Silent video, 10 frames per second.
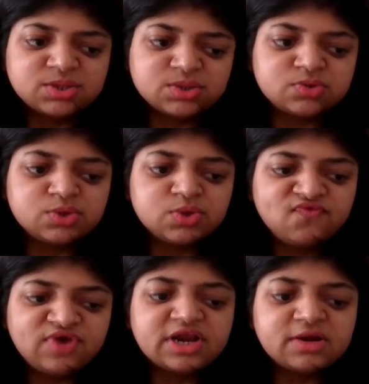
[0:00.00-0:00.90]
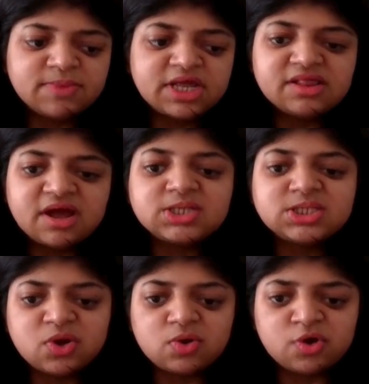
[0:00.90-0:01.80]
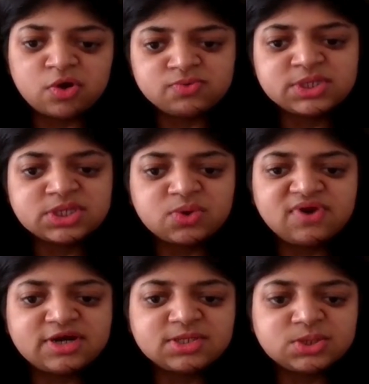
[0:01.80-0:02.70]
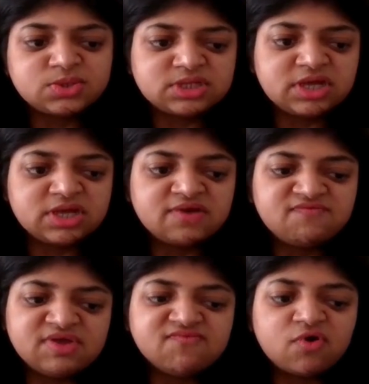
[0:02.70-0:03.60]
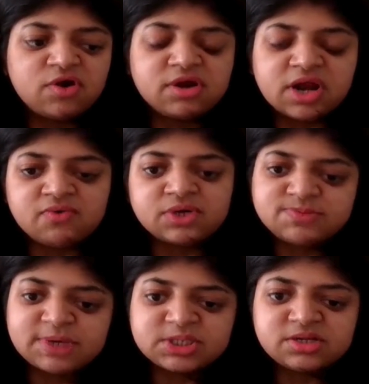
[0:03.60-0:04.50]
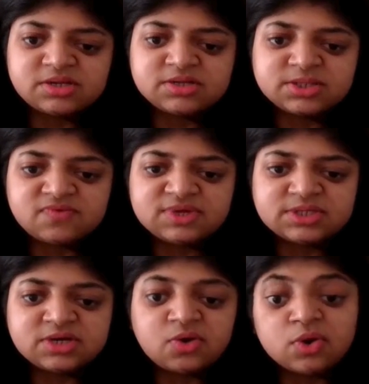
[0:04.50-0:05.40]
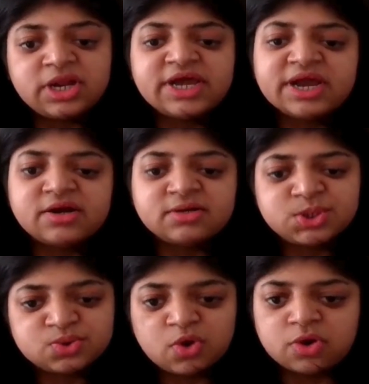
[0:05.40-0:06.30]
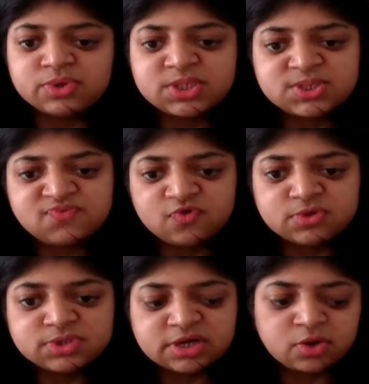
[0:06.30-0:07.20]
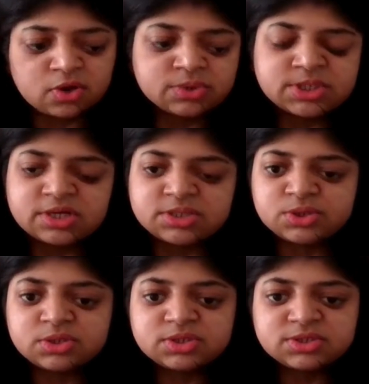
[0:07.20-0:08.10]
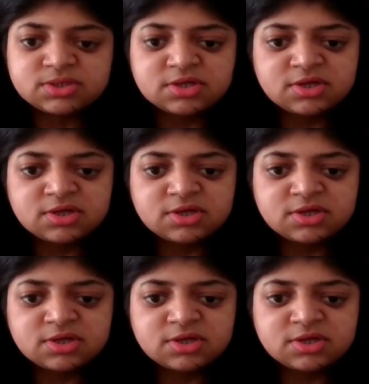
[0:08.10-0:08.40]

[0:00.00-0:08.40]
So do you feel it may nudge non-veg outlets to say that we want now a special service that only caters to non-veg folks and non-veg restaurants?